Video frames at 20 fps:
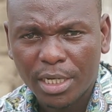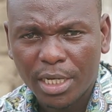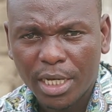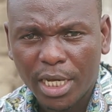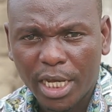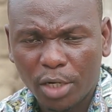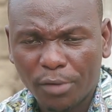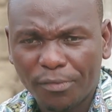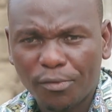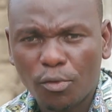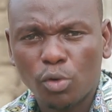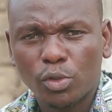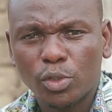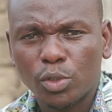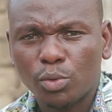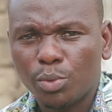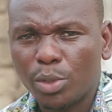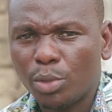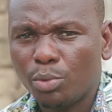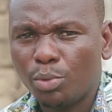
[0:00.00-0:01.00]
And of course,
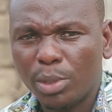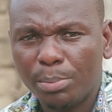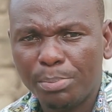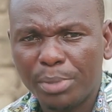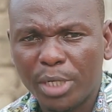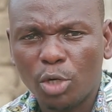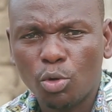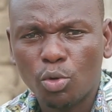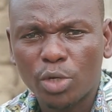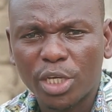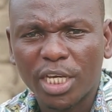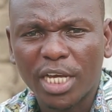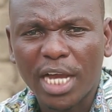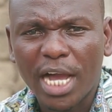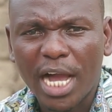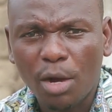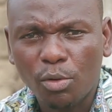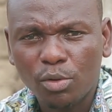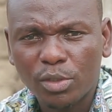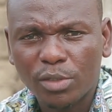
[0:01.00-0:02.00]
we will be looking
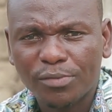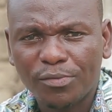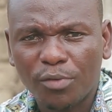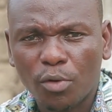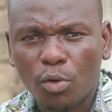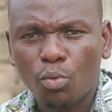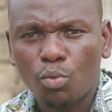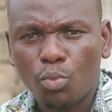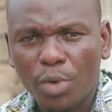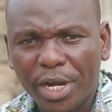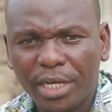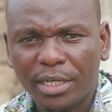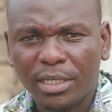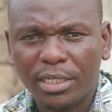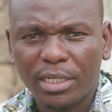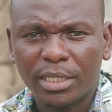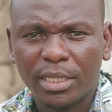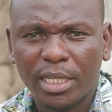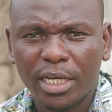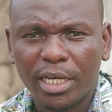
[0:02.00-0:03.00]
out for when
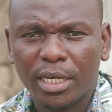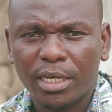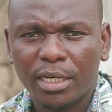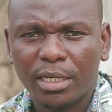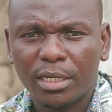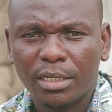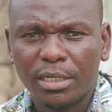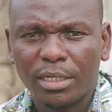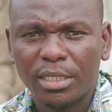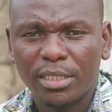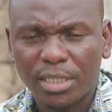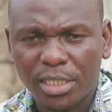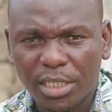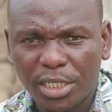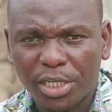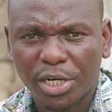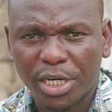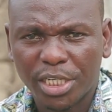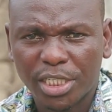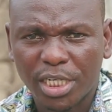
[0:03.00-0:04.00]
the
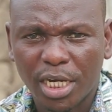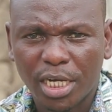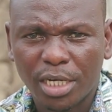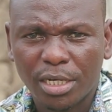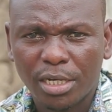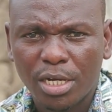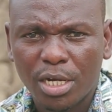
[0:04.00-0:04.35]
incinerator